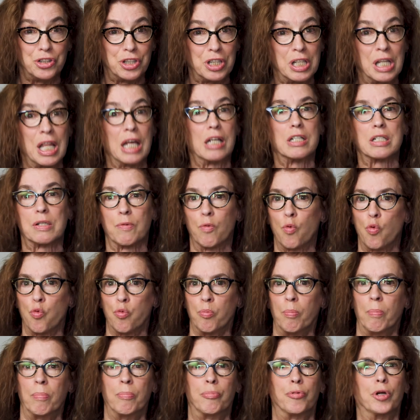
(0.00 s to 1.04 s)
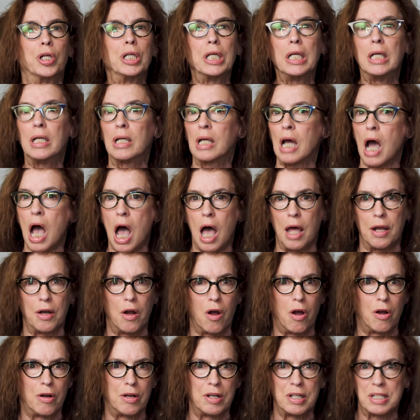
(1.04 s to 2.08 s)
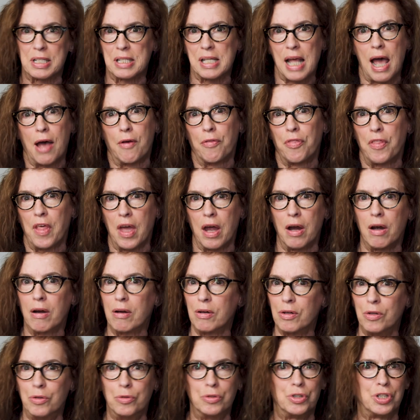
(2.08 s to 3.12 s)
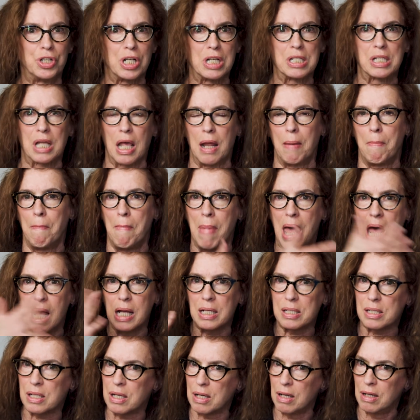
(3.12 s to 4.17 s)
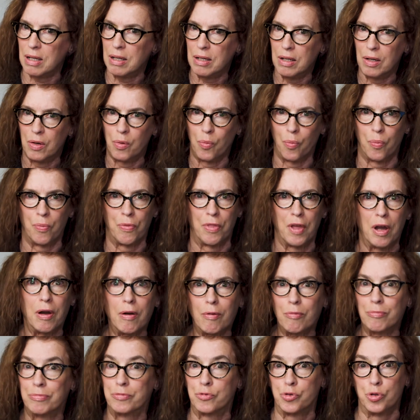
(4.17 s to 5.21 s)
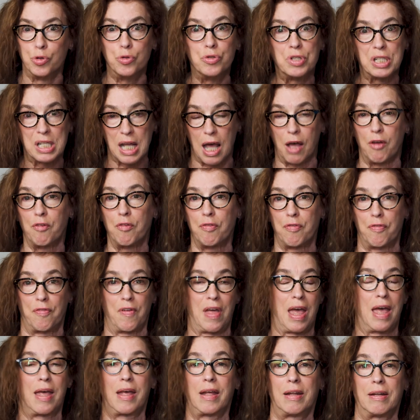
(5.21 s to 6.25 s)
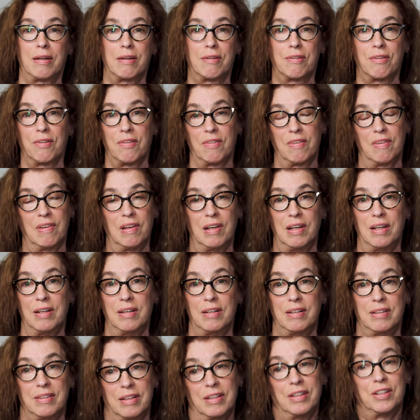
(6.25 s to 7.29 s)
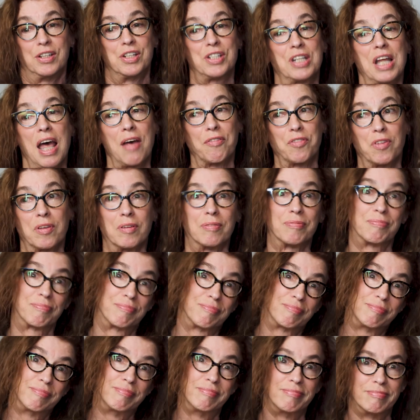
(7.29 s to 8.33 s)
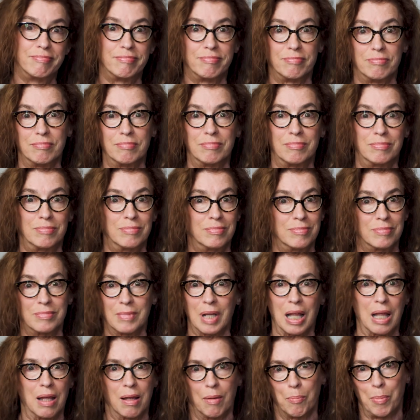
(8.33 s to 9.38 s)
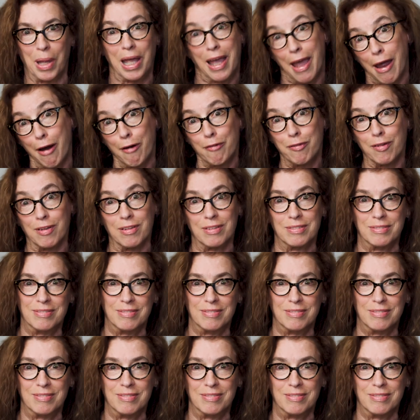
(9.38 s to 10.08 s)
There's brilliant con artists out there who just can mask their true self, and you just have to be careful.